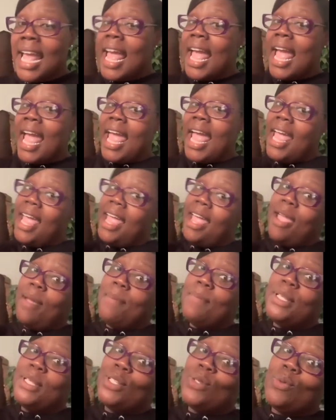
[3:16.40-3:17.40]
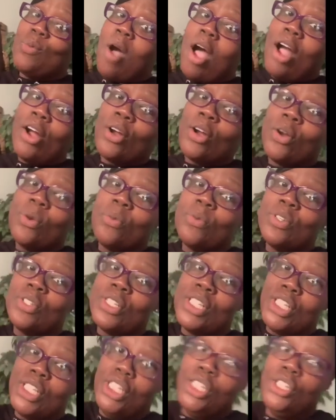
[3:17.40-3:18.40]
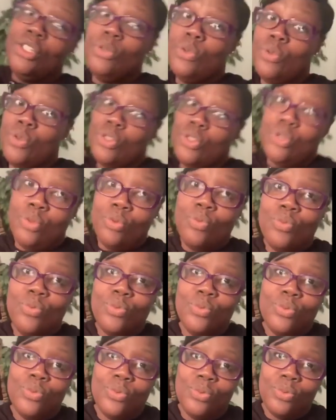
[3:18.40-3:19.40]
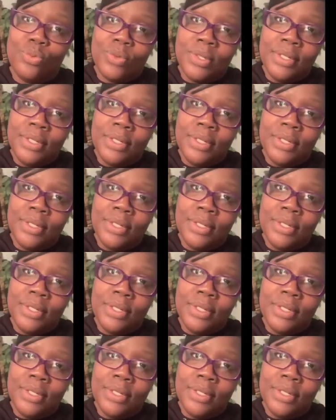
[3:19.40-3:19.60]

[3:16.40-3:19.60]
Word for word: and Miss Walker will see you soon.